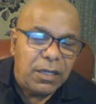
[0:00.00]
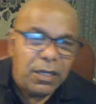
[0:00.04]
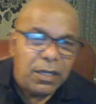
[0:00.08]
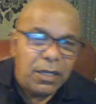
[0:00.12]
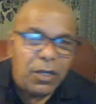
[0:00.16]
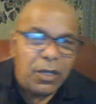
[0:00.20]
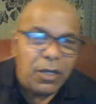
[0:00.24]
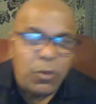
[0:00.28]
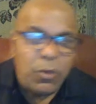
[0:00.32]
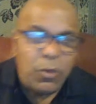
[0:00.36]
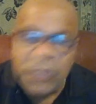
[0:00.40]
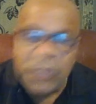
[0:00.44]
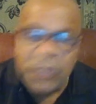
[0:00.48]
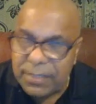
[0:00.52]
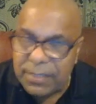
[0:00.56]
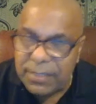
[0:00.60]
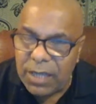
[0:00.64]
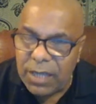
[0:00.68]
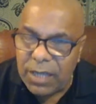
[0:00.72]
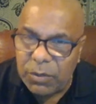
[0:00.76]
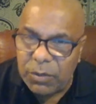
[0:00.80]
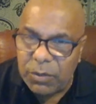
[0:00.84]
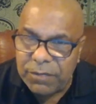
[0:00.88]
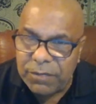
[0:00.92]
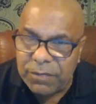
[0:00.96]
We see
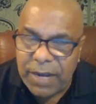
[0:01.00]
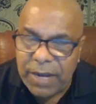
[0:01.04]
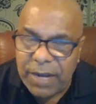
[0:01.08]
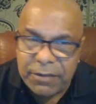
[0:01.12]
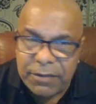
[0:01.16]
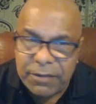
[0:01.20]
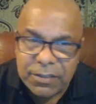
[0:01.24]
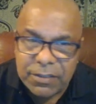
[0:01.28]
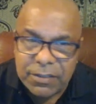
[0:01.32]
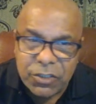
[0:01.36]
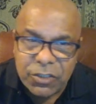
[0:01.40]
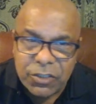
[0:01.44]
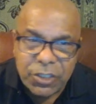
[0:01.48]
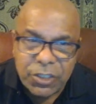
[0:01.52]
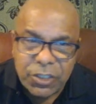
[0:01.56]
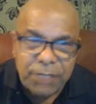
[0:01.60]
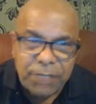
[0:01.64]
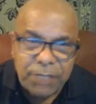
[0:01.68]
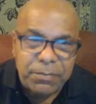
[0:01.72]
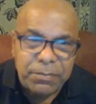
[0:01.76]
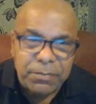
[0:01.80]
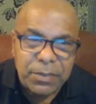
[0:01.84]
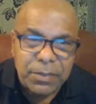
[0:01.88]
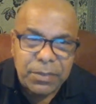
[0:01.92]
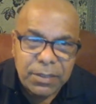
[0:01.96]
how the virus is
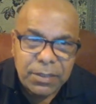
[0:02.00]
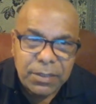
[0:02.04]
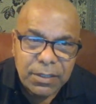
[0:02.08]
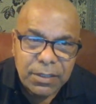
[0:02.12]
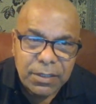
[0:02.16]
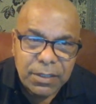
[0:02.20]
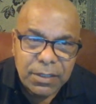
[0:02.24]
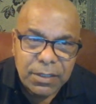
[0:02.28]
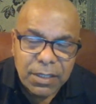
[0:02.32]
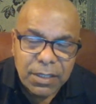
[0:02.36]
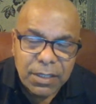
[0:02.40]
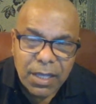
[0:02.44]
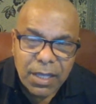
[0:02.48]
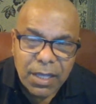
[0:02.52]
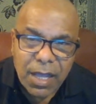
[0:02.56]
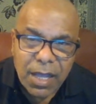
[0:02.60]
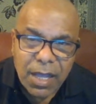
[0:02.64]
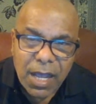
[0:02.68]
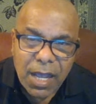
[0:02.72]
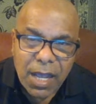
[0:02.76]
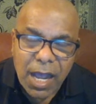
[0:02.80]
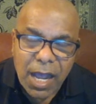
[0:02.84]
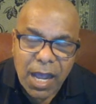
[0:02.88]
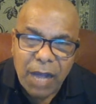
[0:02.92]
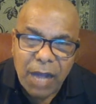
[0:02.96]
shaped,
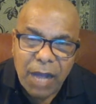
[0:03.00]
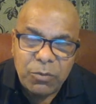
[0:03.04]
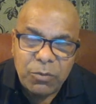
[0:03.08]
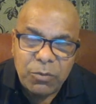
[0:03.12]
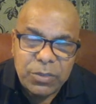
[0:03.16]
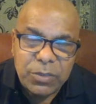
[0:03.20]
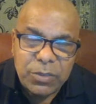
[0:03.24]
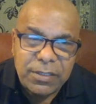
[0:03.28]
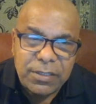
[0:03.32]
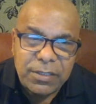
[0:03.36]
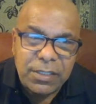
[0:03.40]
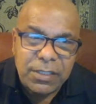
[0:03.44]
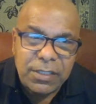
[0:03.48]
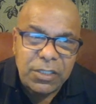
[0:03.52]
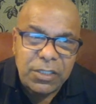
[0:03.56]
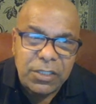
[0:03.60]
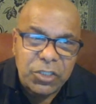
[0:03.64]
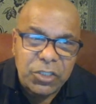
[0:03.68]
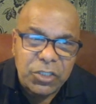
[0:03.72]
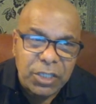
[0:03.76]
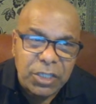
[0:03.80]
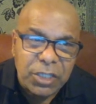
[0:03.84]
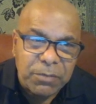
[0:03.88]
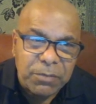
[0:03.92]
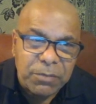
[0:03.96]
and we see the
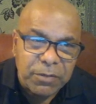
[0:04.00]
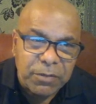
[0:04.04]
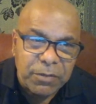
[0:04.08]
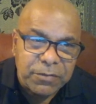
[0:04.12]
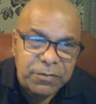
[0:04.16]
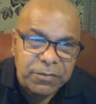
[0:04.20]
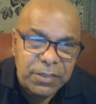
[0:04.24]
shape of